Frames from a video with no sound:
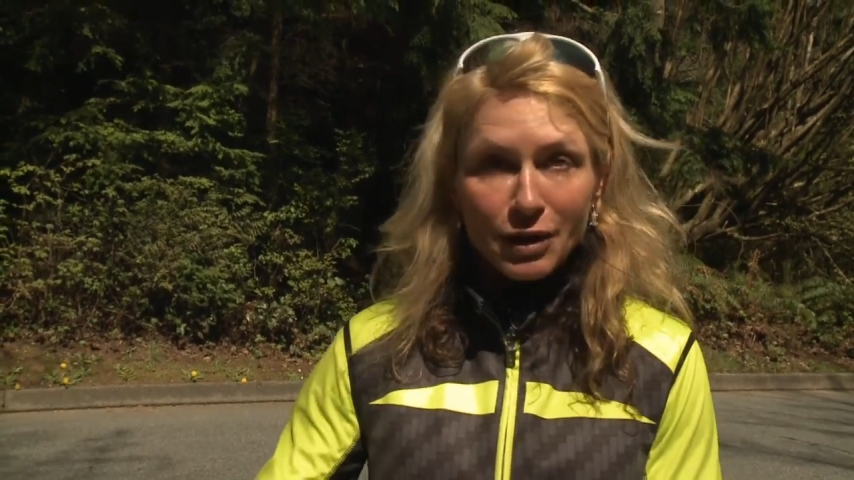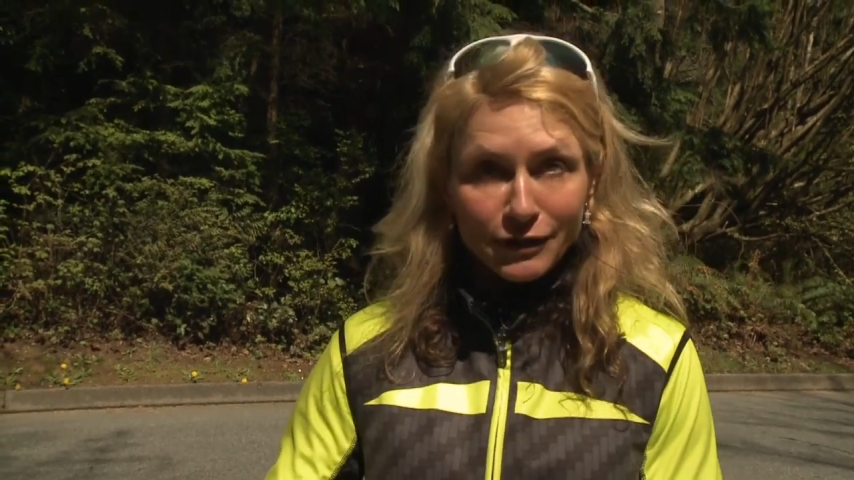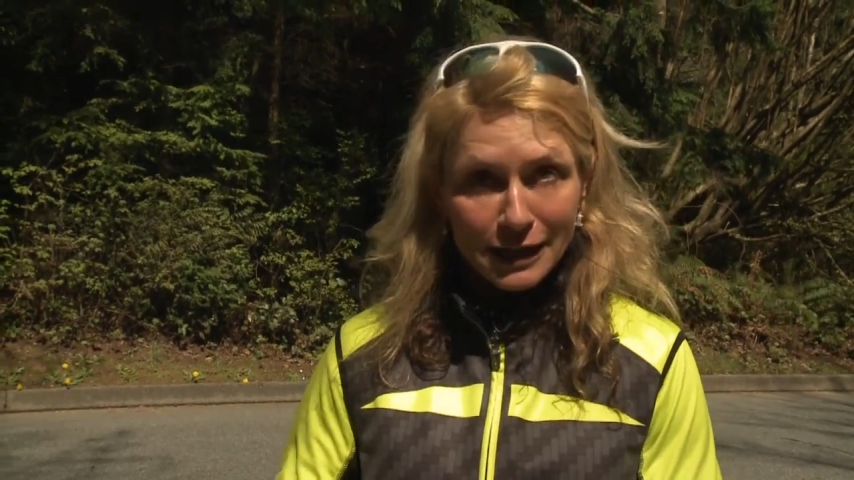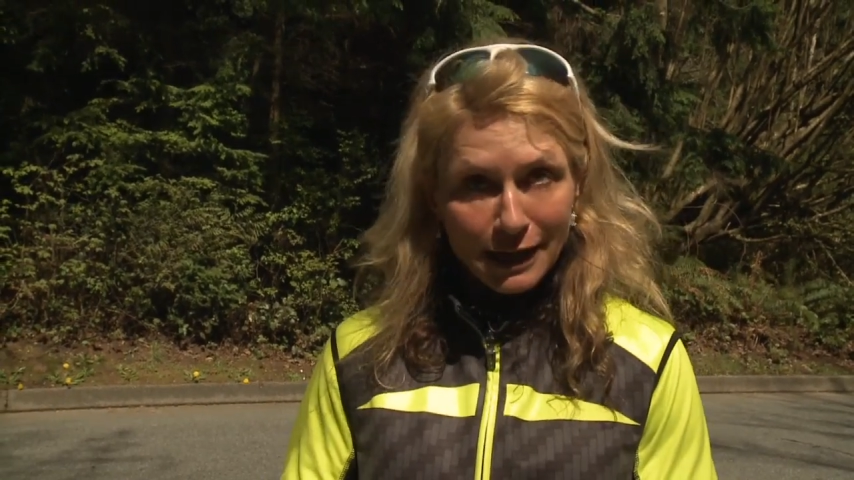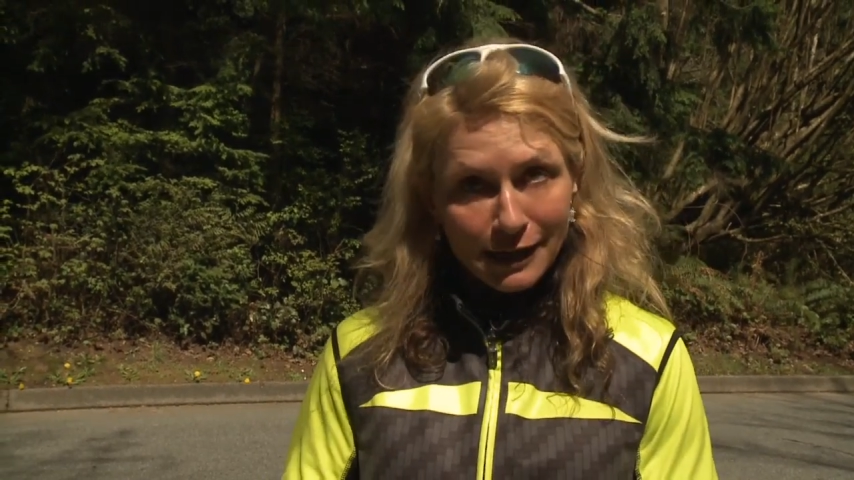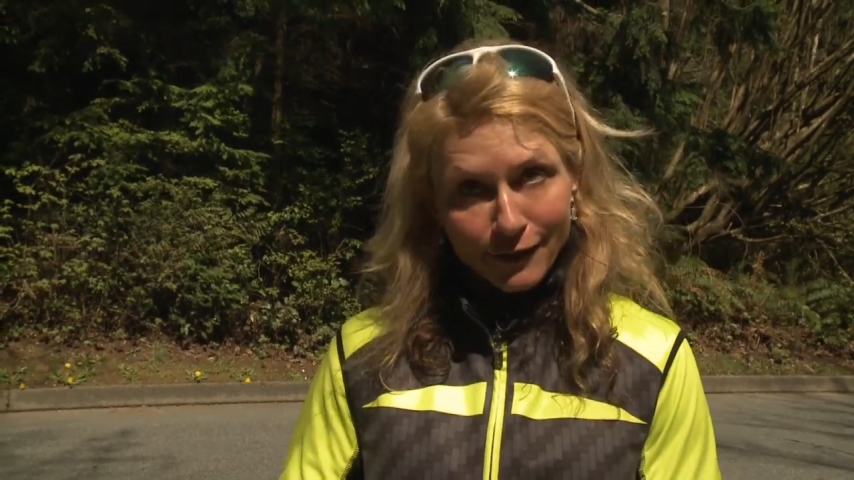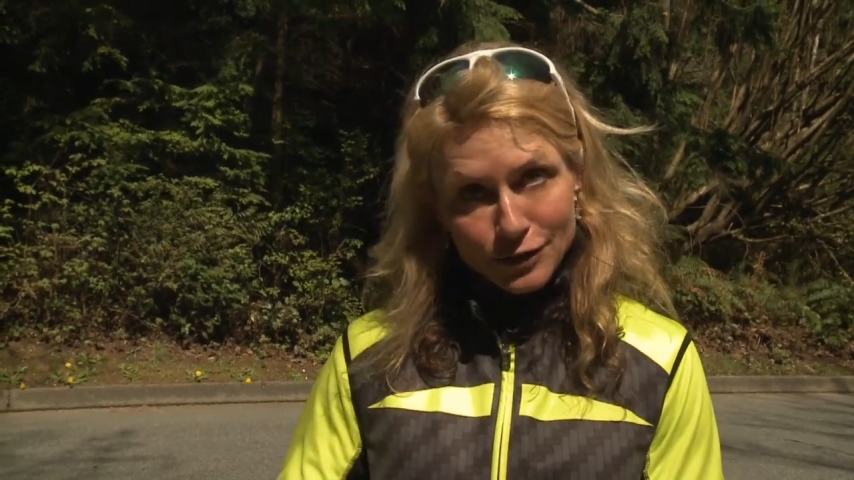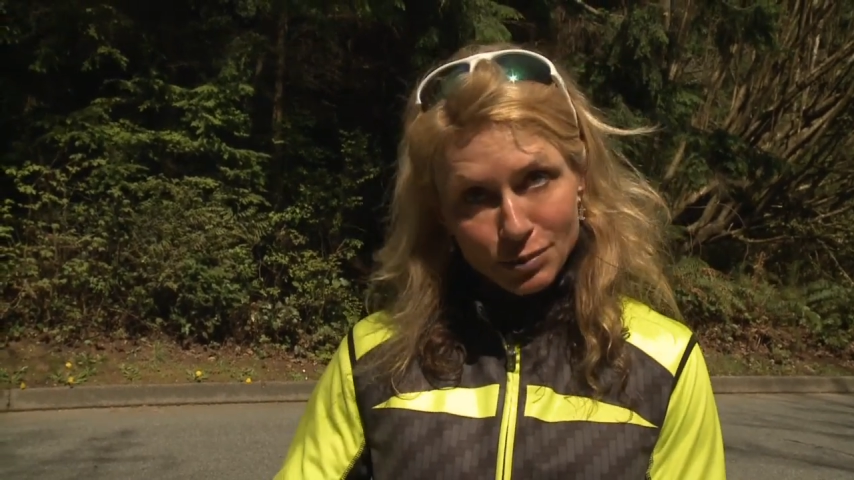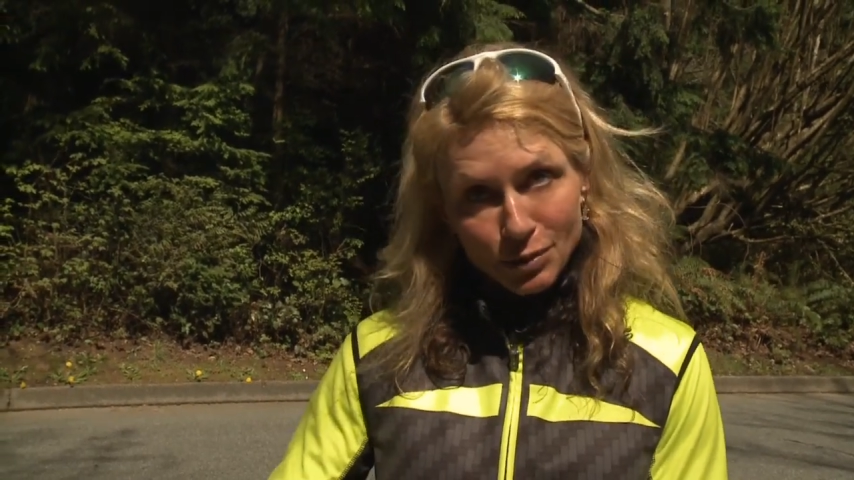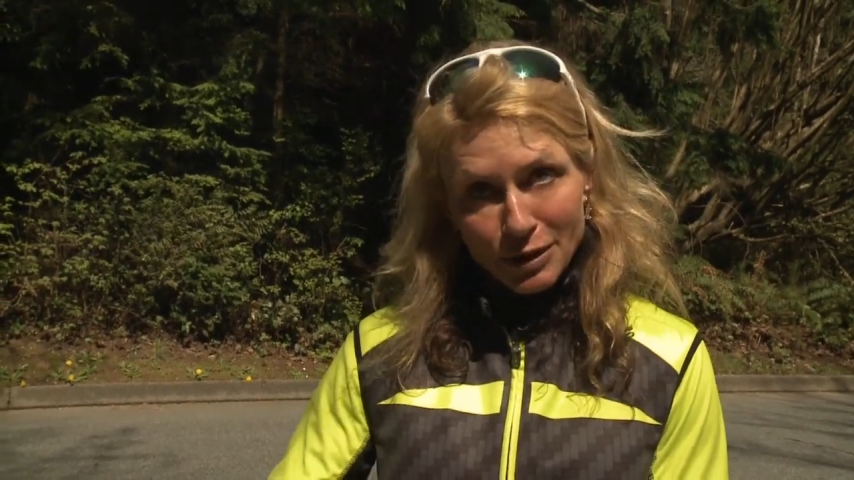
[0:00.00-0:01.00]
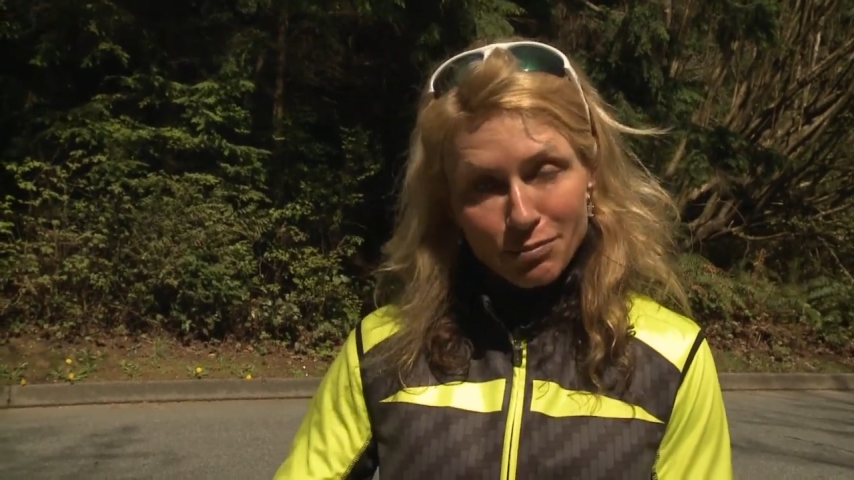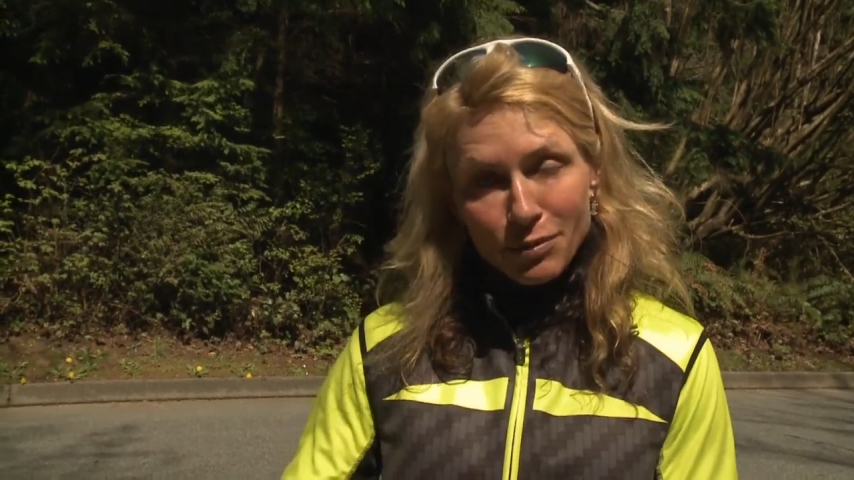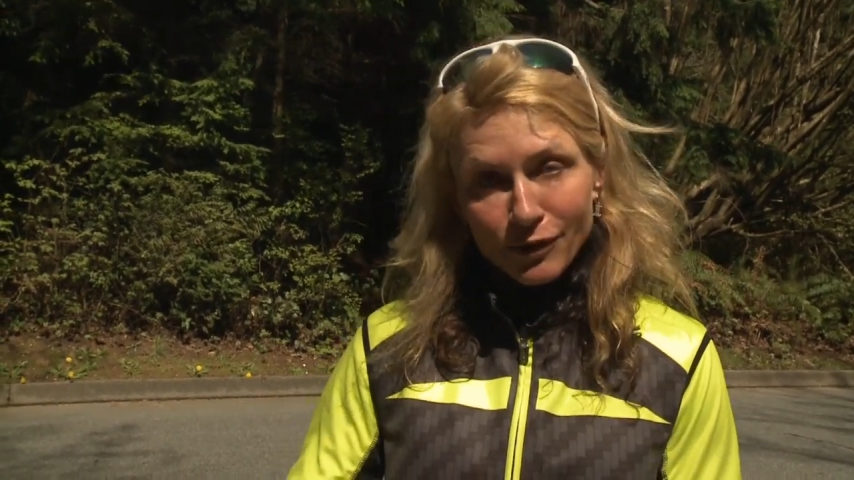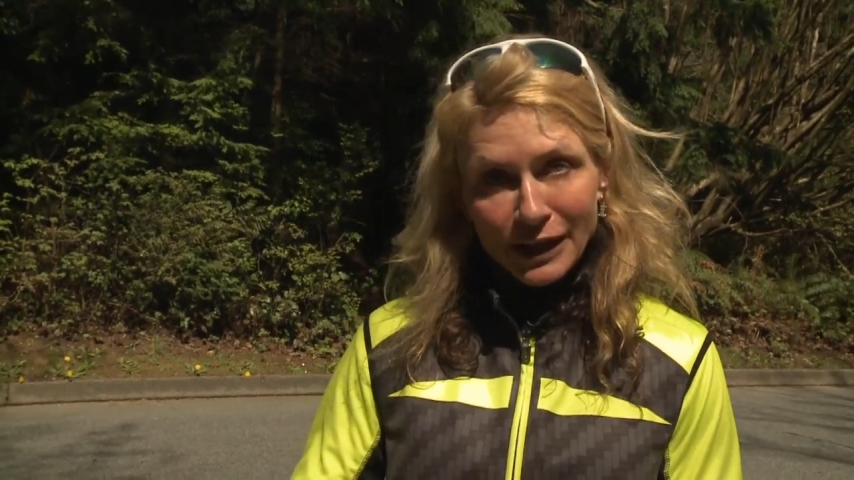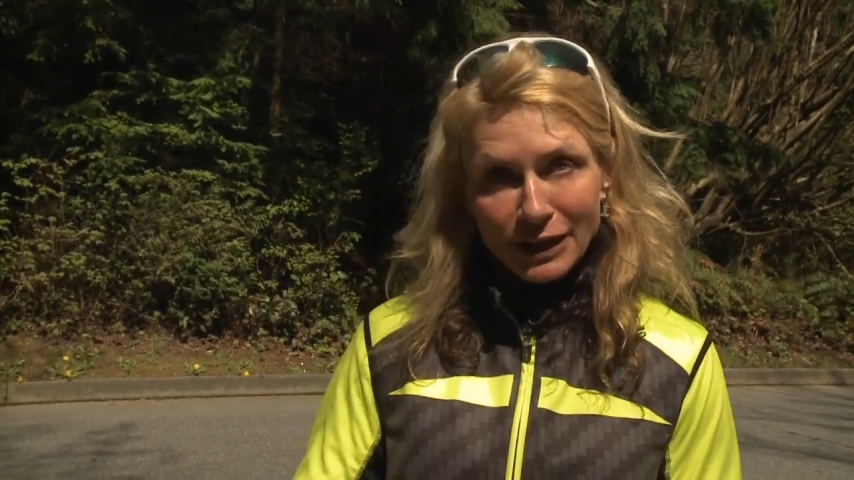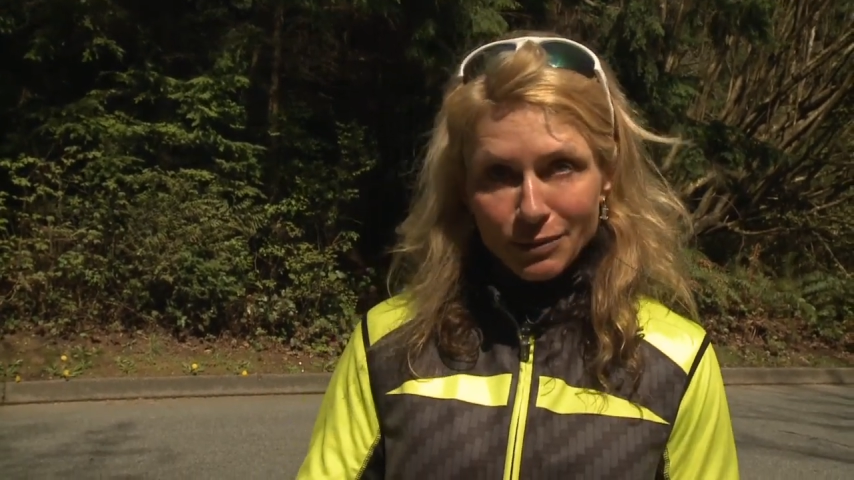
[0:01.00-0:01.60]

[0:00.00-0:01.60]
have to get comfortable with moving it